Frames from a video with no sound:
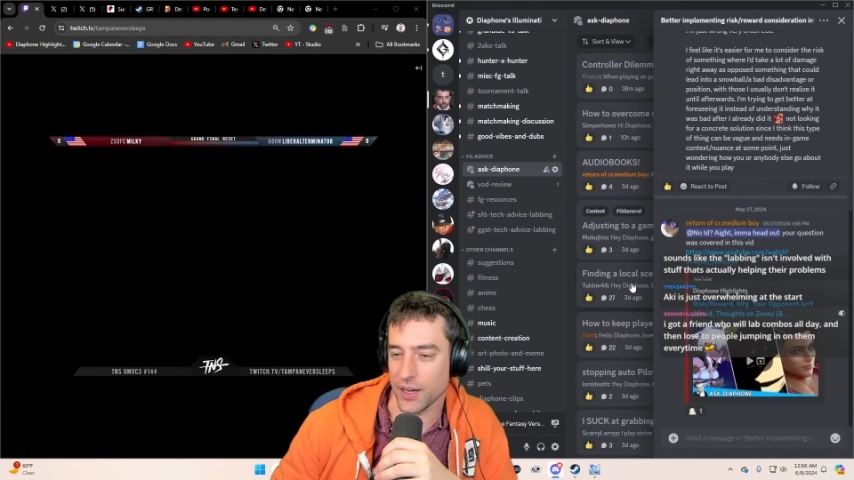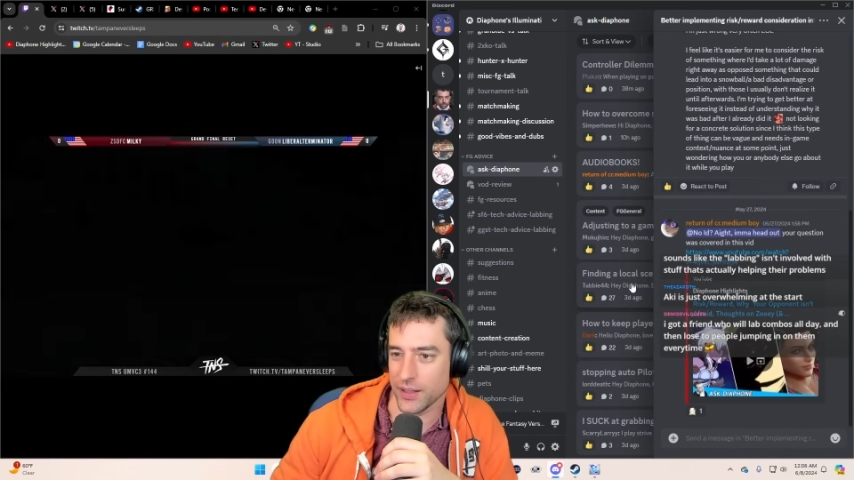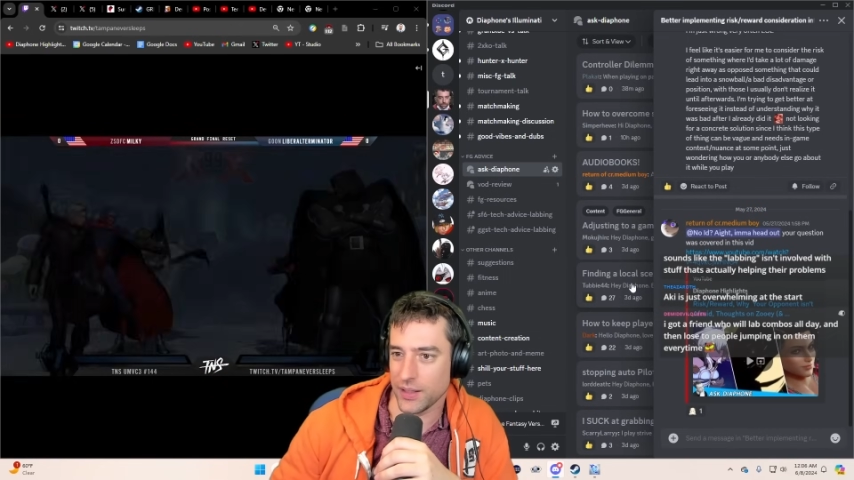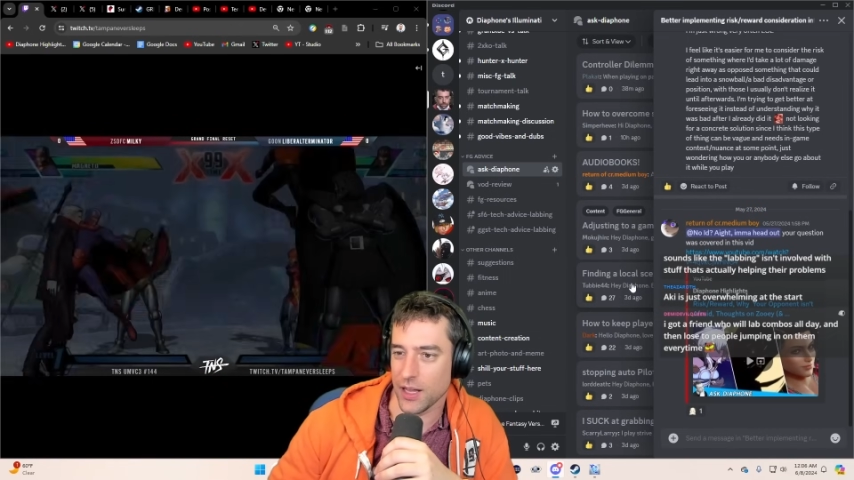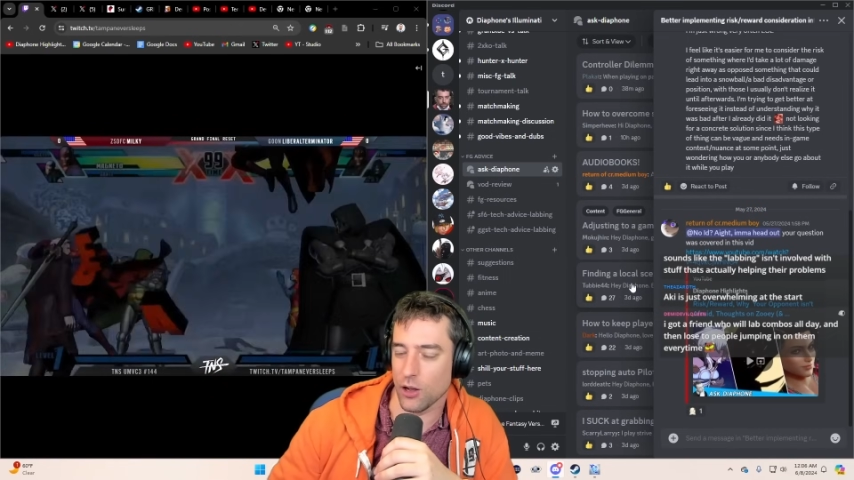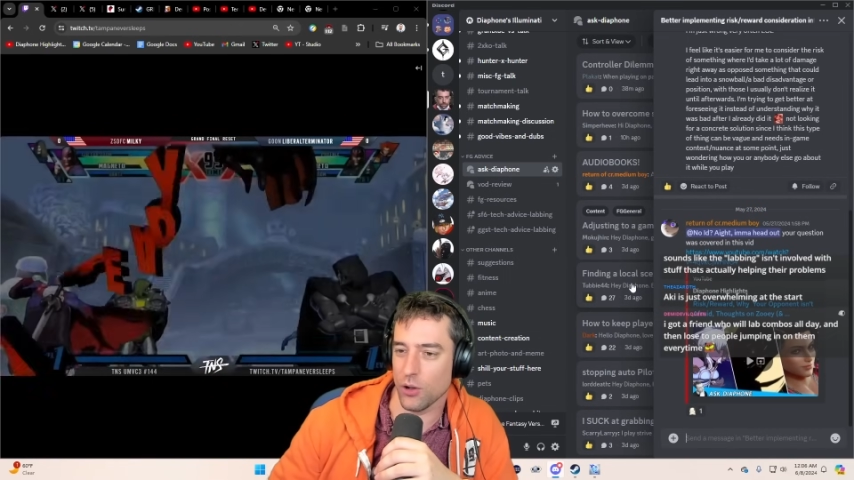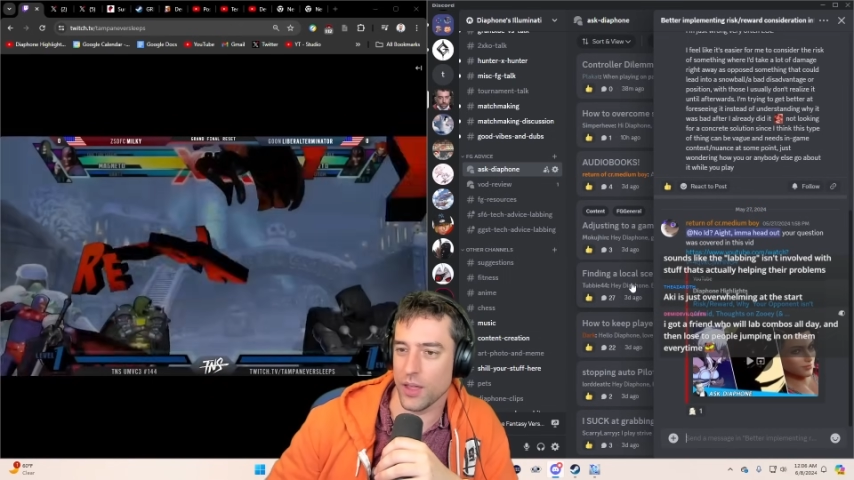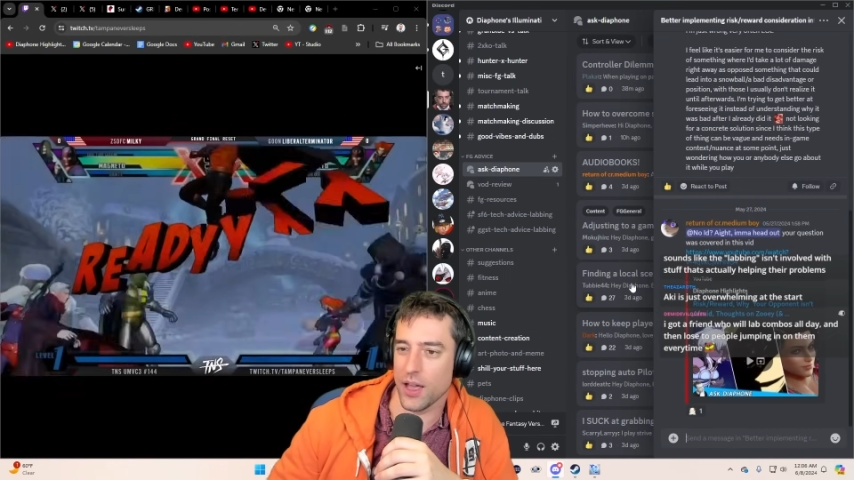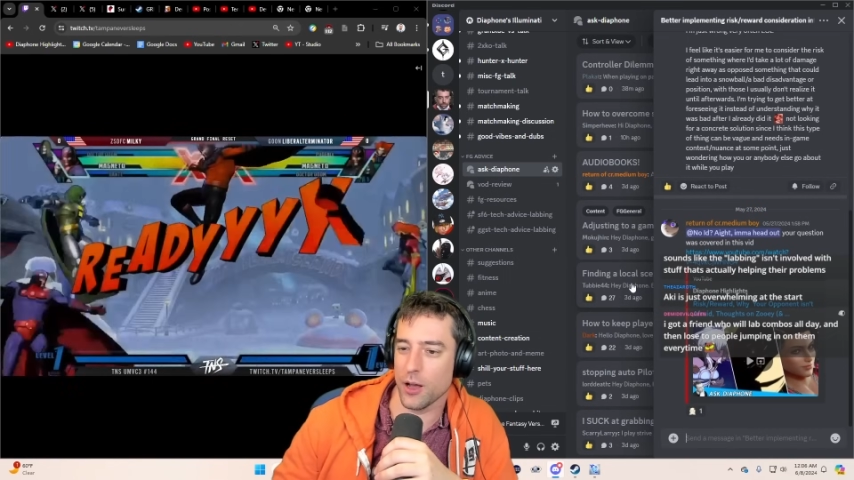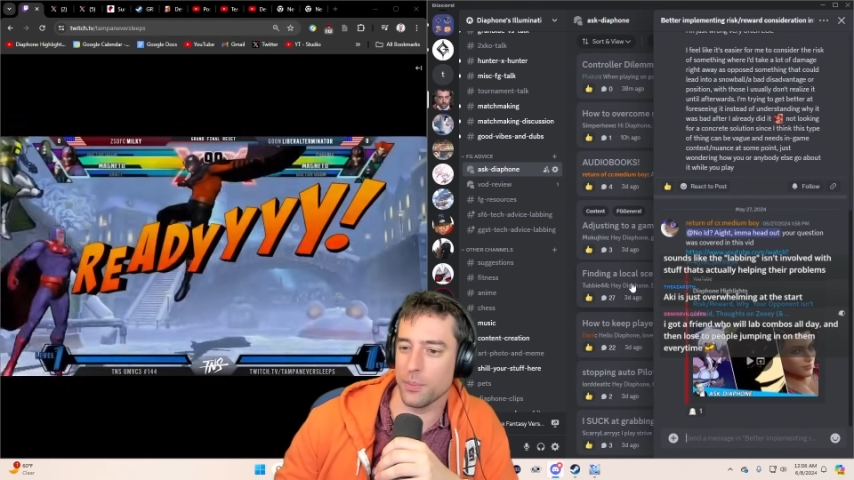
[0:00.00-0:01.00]
I need all
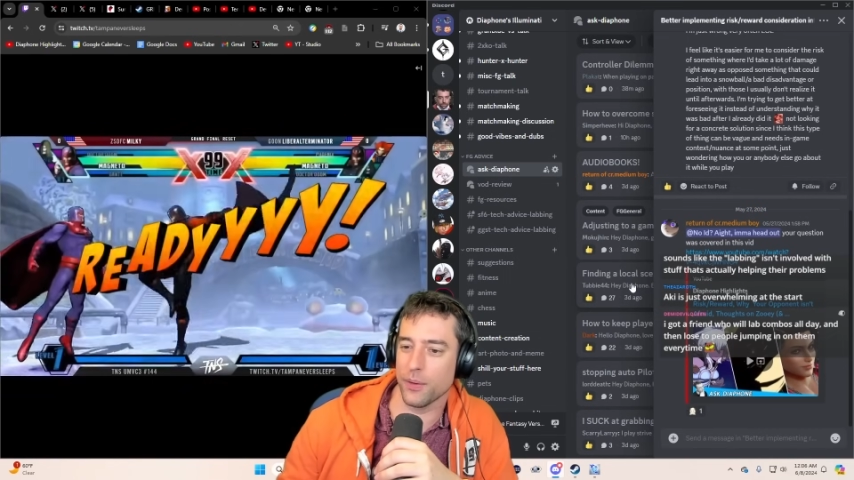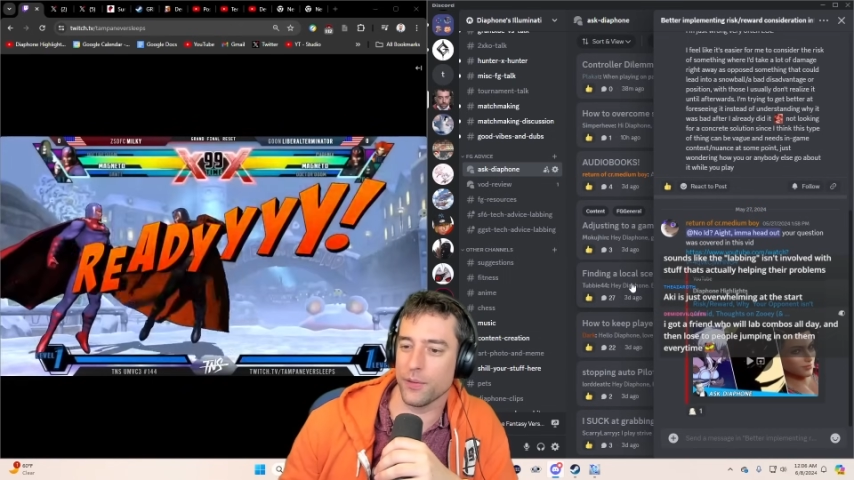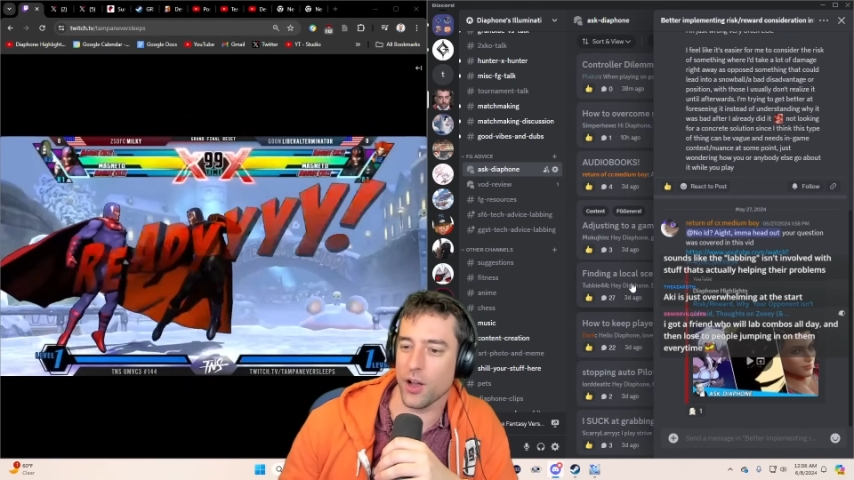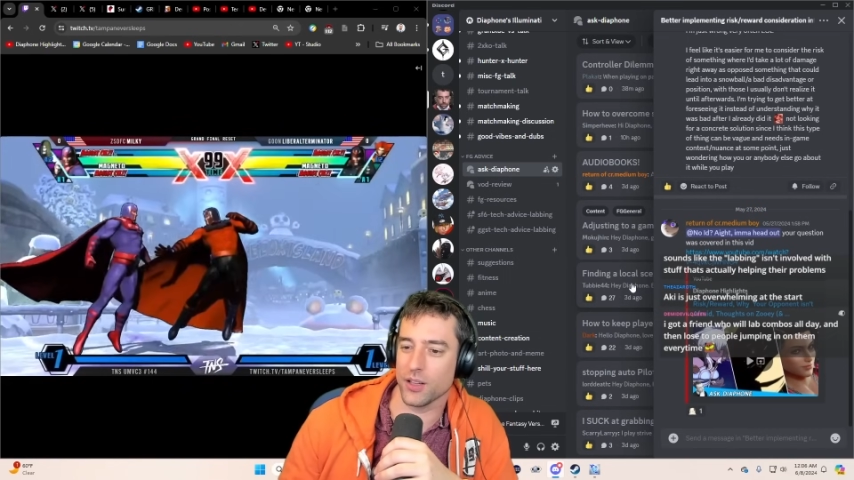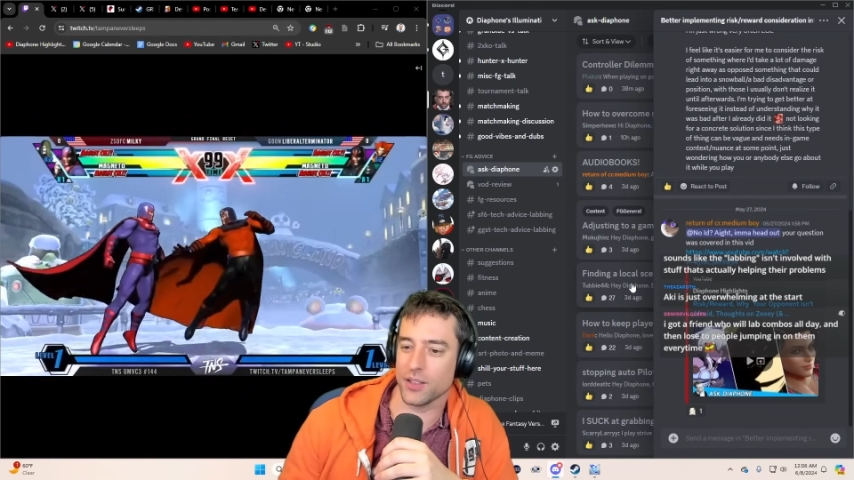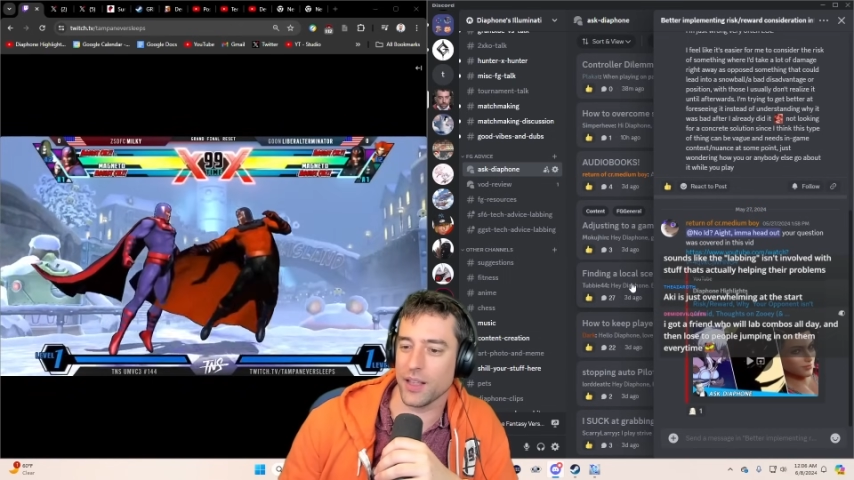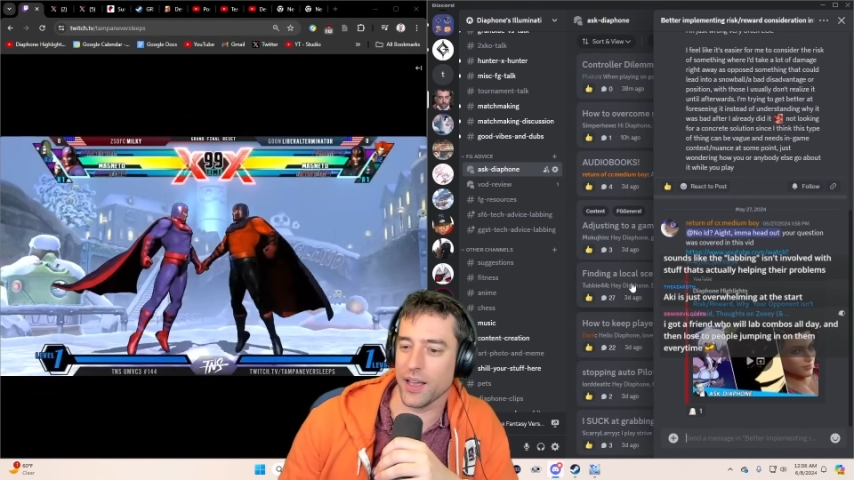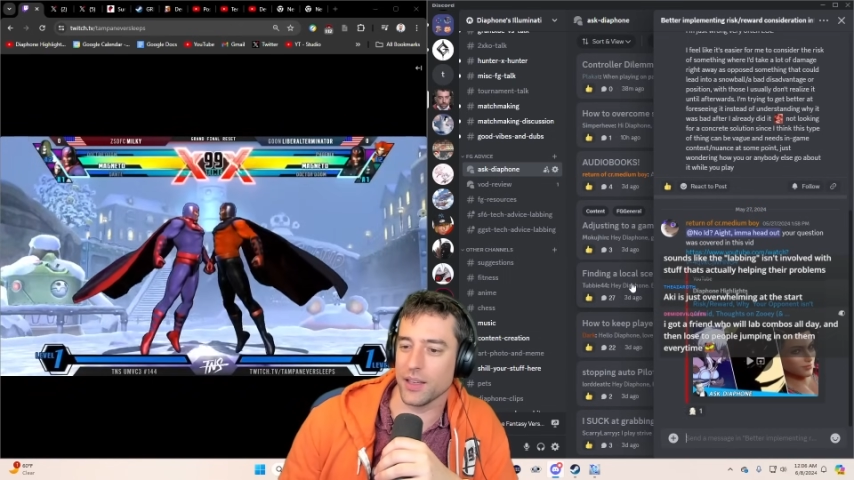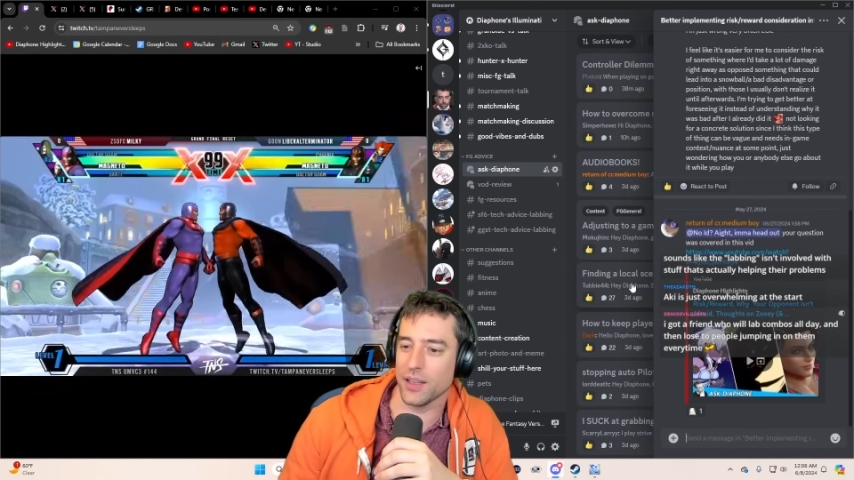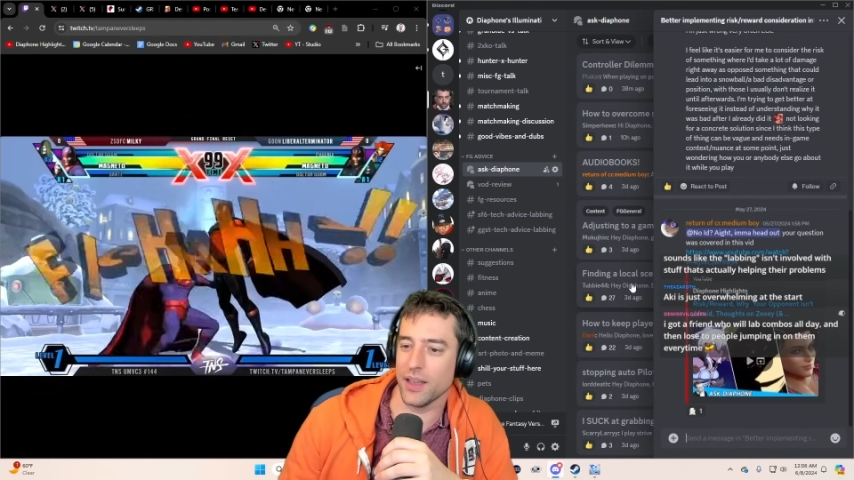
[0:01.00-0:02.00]
the help with content
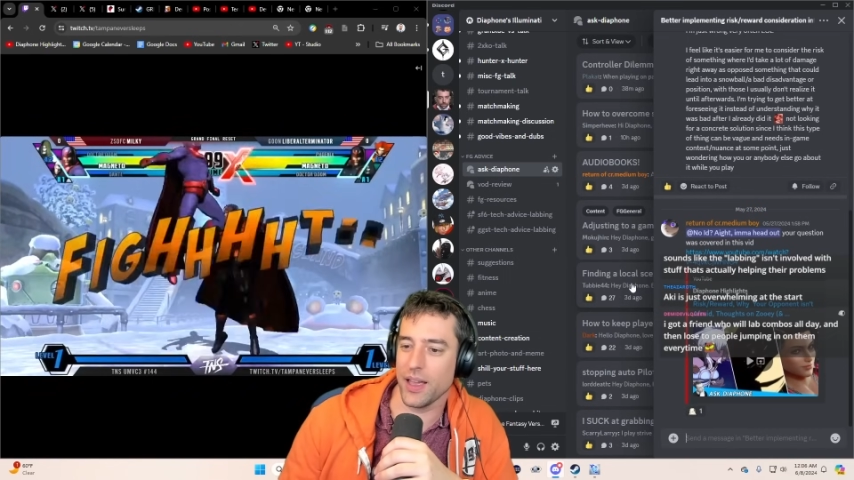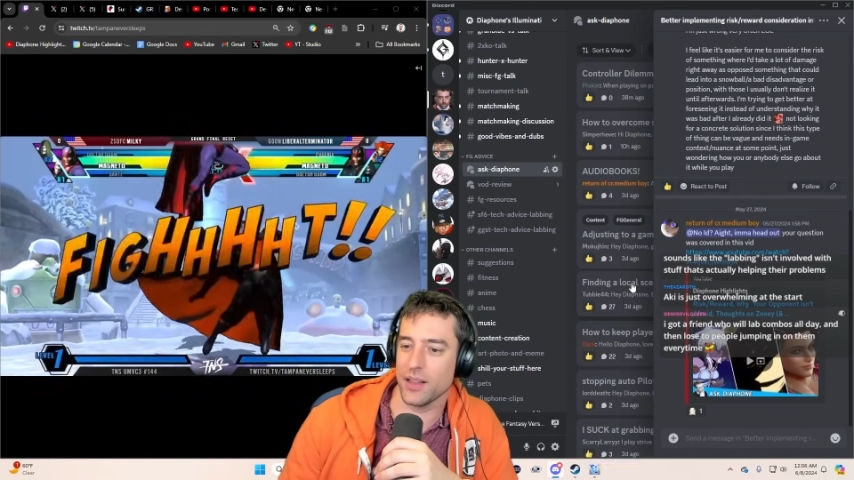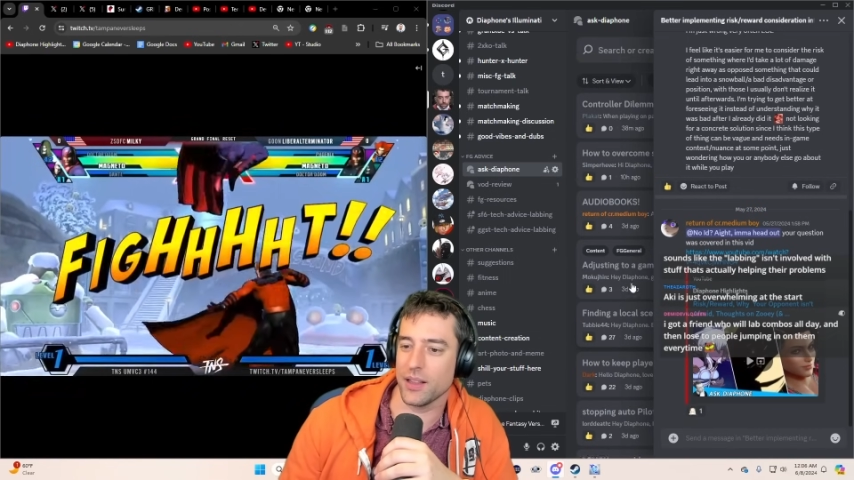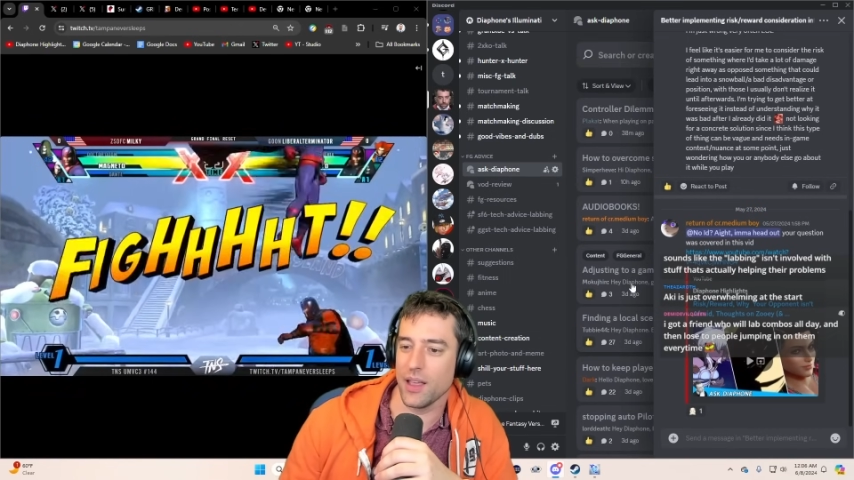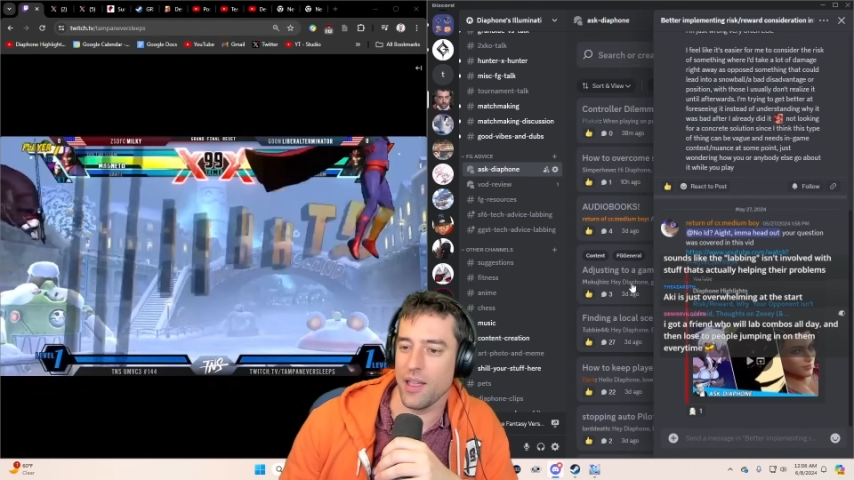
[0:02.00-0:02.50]
I can get.